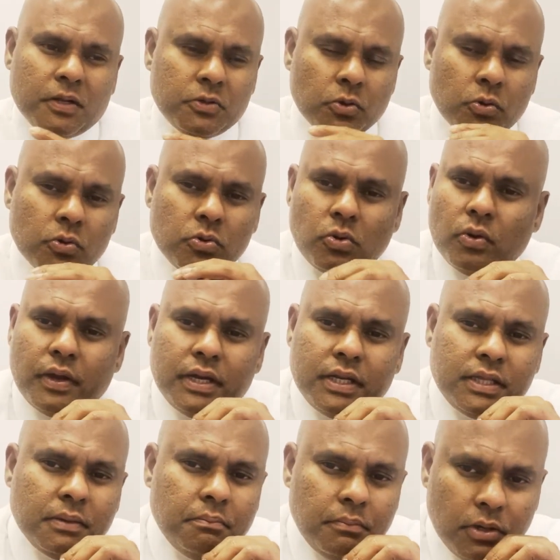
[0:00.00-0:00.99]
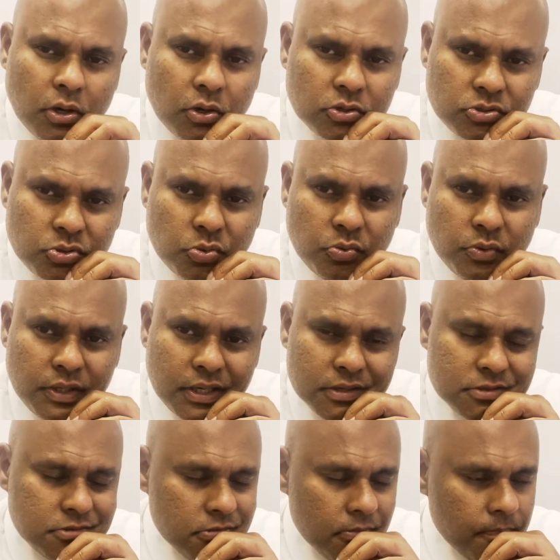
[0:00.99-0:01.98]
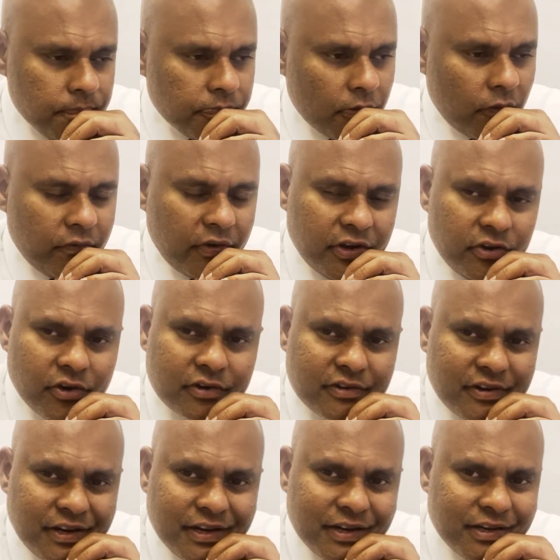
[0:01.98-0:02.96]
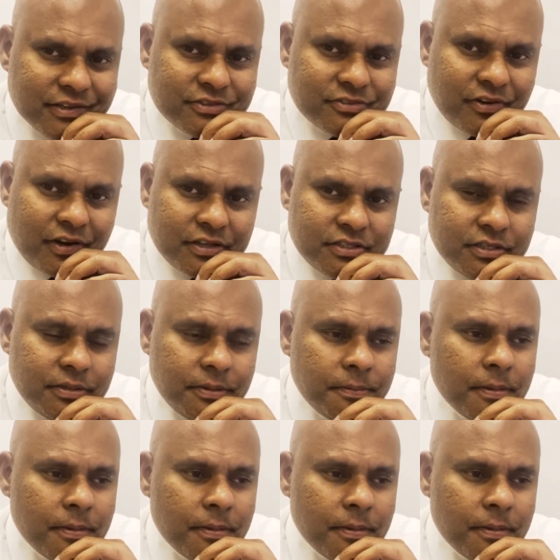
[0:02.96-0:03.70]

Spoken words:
don't go anything beyond 2 years when you're creating a strategy.